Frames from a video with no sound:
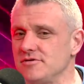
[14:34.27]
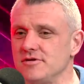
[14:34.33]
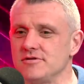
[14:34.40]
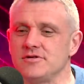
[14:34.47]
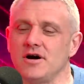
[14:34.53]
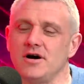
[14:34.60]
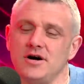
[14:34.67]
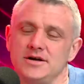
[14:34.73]

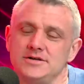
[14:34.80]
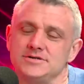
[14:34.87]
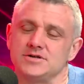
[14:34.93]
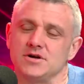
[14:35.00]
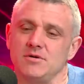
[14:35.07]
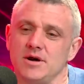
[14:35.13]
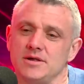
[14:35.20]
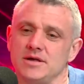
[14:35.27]
ties,
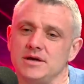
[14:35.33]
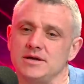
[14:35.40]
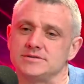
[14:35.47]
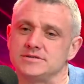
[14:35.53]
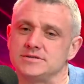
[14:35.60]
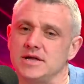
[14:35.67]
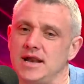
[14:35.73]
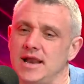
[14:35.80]
though, I think
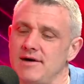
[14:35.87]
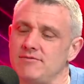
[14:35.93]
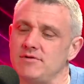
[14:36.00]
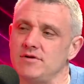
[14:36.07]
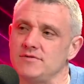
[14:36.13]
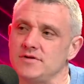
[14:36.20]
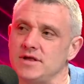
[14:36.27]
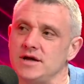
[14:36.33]
it's the level
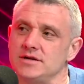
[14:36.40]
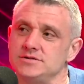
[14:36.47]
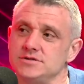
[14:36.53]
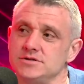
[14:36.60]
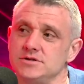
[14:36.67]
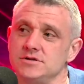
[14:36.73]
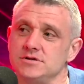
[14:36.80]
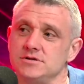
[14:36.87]
of
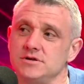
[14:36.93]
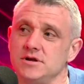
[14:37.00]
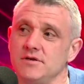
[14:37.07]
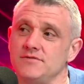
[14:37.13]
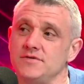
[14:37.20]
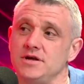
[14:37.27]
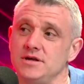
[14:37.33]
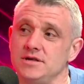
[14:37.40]
attention,
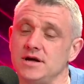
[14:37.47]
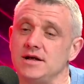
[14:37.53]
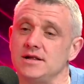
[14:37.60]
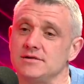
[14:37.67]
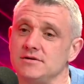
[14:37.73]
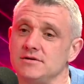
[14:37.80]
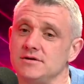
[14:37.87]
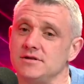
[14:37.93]
of detail
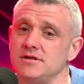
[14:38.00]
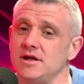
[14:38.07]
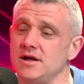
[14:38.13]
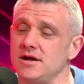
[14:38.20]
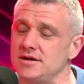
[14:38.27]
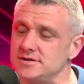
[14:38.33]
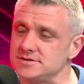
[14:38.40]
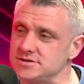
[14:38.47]
to the thing,
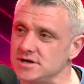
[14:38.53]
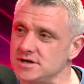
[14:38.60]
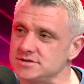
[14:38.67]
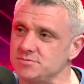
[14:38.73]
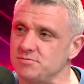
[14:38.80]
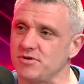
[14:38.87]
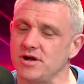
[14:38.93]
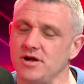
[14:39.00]
and it
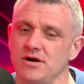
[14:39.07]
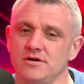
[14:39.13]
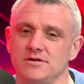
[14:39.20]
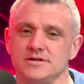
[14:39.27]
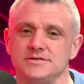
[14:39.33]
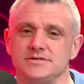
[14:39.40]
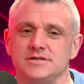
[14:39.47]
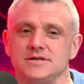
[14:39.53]
starts bringing all
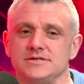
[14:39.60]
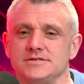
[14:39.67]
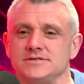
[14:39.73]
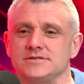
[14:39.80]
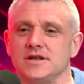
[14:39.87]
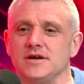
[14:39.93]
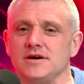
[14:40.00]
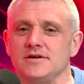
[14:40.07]
these things
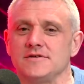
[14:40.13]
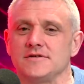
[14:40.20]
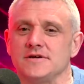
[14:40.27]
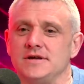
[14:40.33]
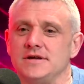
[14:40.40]
to light.